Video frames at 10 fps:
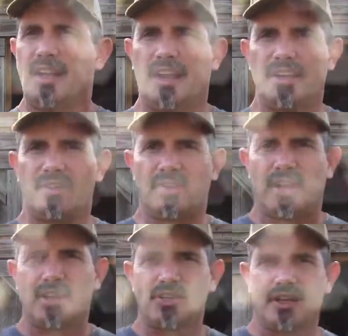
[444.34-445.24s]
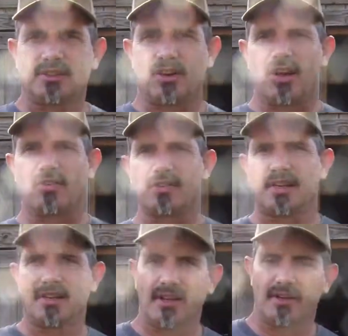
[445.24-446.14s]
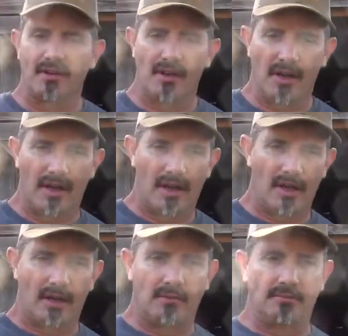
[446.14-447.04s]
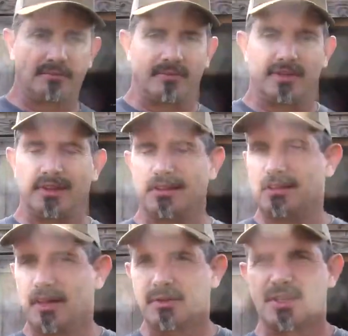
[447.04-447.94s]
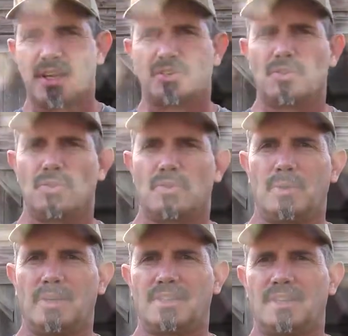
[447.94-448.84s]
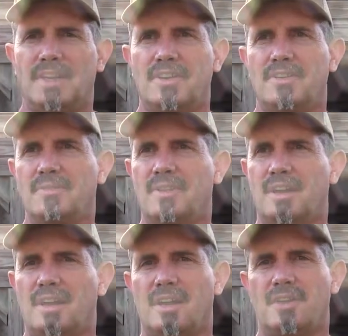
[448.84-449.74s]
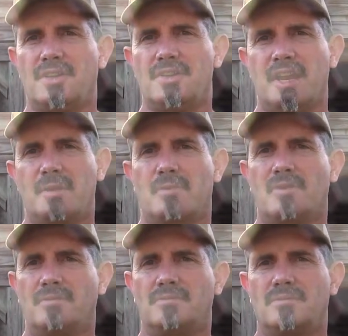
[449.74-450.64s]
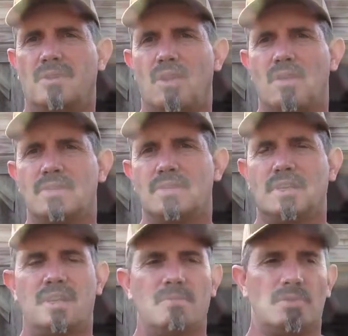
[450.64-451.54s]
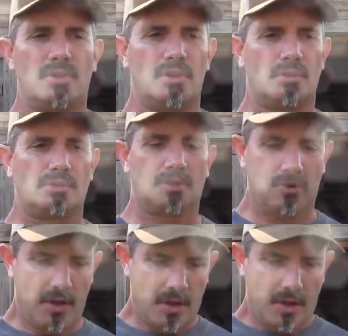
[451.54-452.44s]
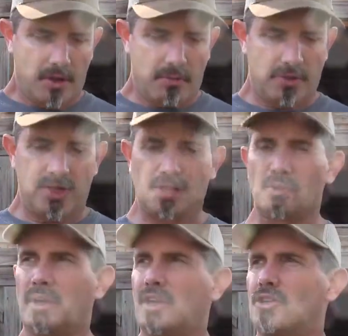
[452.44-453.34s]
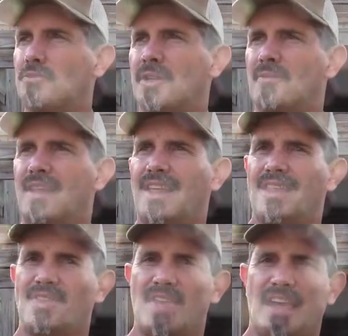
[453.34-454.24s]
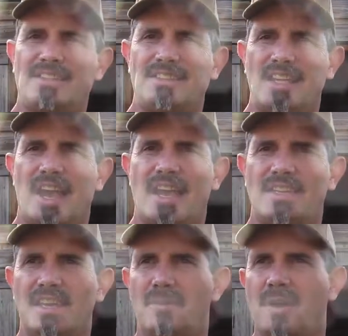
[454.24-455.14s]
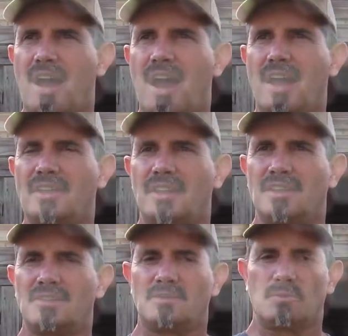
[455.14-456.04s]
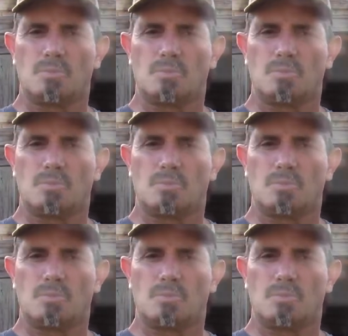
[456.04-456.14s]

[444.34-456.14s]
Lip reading: I never got a chance to harvest that deer. It was like 2-3 weeks later. The neighbor harvested him, but that's the way it goes. But that's the idea behind this.